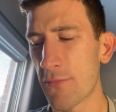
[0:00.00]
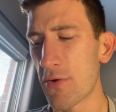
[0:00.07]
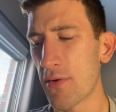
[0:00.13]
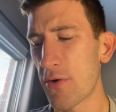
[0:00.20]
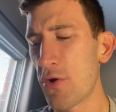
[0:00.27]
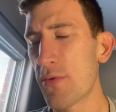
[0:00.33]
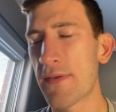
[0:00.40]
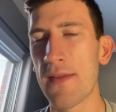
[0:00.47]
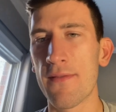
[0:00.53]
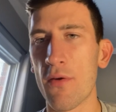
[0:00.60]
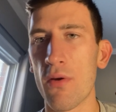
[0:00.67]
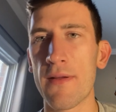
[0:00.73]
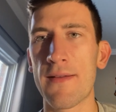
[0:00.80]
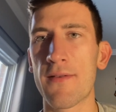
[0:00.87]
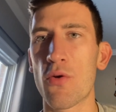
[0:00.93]
Houston's
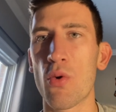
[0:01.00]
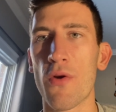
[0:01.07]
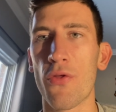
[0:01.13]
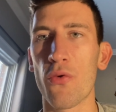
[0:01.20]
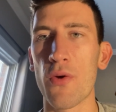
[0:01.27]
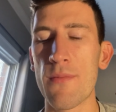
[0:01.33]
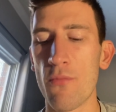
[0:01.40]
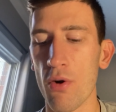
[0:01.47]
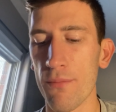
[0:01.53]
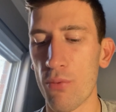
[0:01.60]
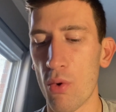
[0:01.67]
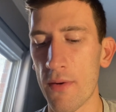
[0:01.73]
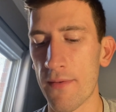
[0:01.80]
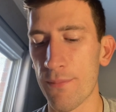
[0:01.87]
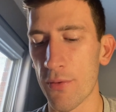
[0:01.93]
only scoring 3 more
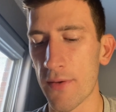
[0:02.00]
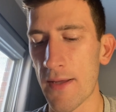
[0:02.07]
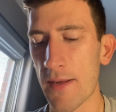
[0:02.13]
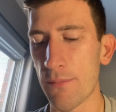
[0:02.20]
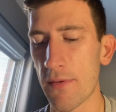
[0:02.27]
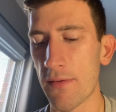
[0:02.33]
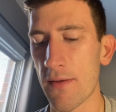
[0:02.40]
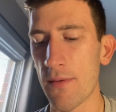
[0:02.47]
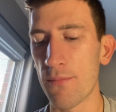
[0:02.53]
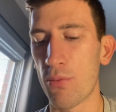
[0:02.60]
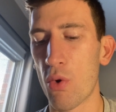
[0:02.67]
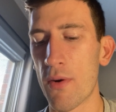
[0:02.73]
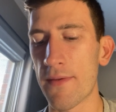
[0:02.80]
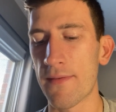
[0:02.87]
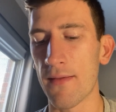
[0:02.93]
points per game than them.
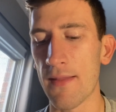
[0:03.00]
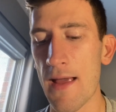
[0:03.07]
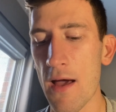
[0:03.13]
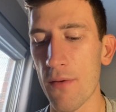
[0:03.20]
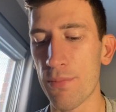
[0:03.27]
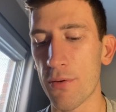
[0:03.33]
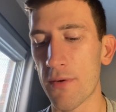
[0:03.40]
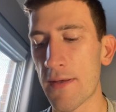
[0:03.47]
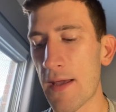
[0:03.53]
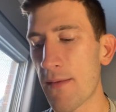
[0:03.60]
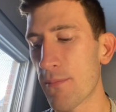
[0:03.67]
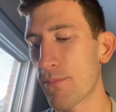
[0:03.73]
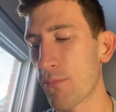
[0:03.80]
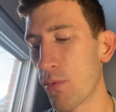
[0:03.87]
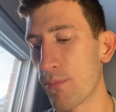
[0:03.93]
Points allowed per
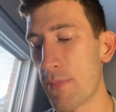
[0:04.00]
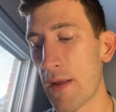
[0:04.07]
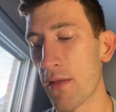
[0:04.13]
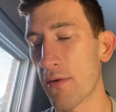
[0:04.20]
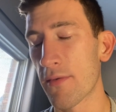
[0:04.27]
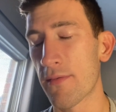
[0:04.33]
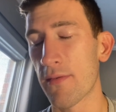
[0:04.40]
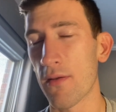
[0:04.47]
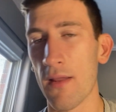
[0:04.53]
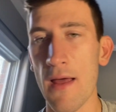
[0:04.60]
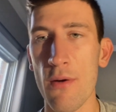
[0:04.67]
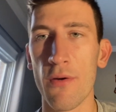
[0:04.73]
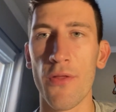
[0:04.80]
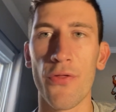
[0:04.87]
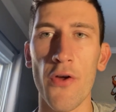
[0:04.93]
game, Baylor's
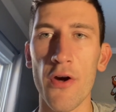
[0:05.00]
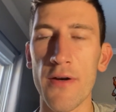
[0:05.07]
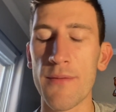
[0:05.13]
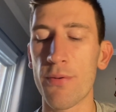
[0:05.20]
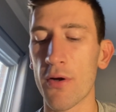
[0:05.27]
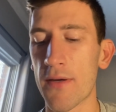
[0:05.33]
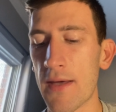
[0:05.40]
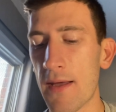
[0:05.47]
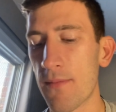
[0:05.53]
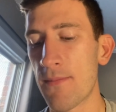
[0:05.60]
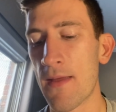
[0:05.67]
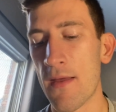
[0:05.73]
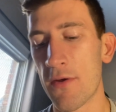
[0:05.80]
allowing 30 per game.